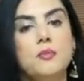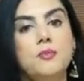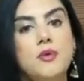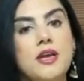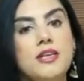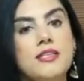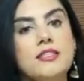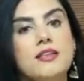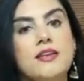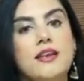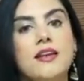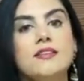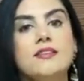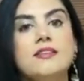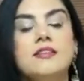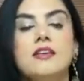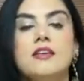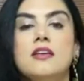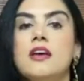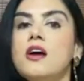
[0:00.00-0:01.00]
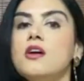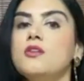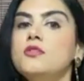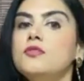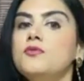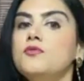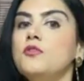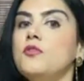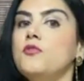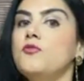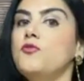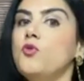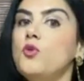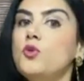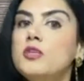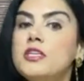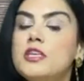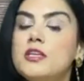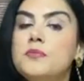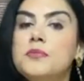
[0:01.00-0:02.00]
Breast cancer accounts for
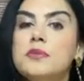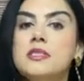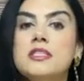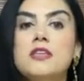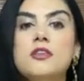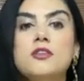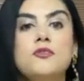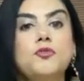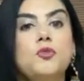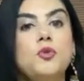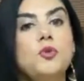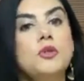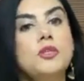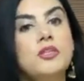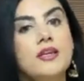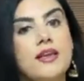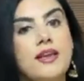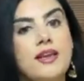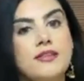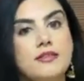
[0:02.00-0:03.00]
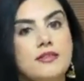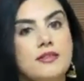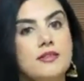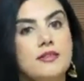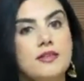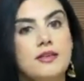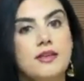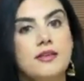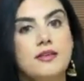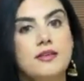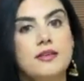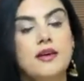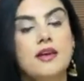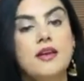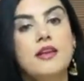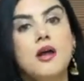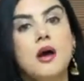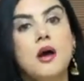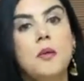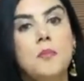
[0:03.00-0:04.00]
14% of all the cancers in India
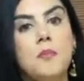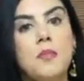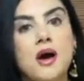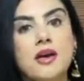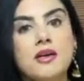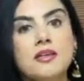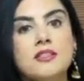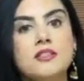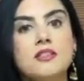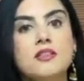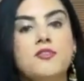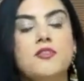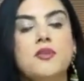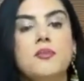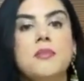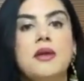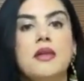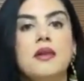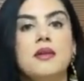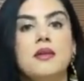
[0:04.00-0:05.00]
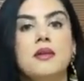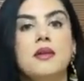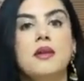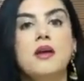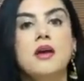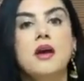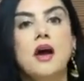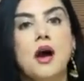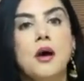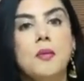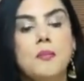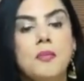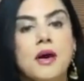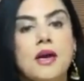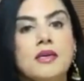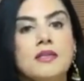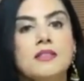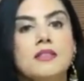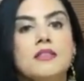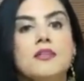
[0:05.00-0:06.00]
and amongst the women,
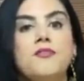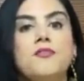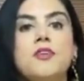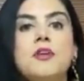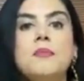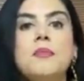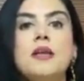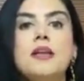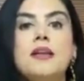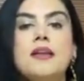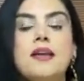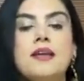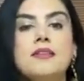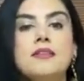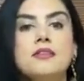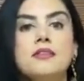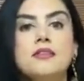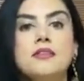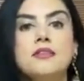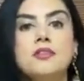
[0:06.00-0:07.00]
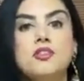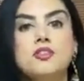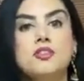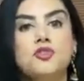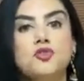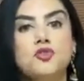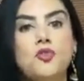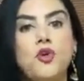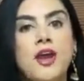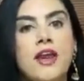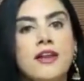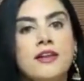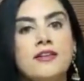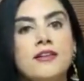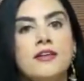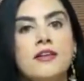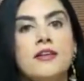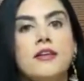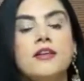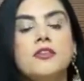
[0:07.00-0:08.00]
amongst the female cancers, it's
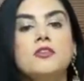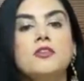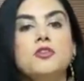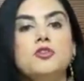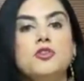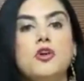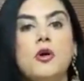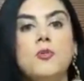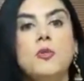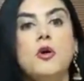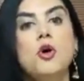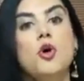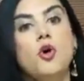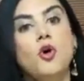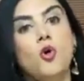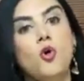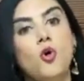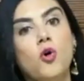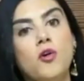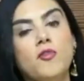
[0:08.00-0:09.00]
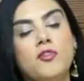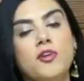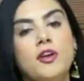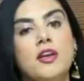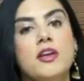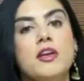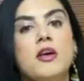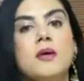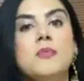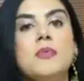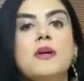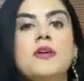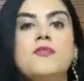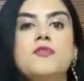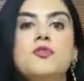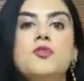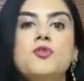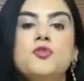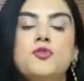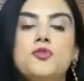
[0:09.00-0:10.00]
right there at the top over a number
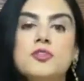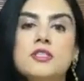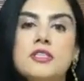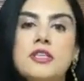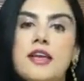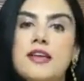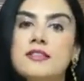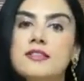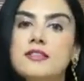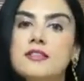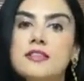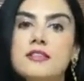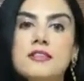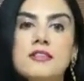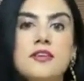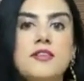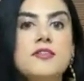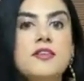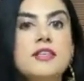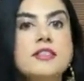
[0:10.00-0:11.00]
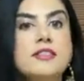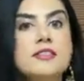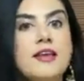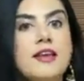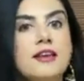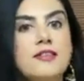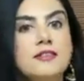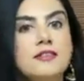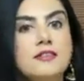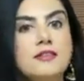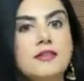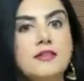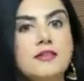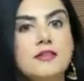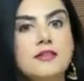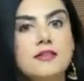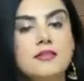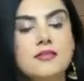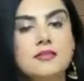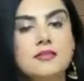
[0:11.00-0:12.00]
of uterus cancer, cervix cancer.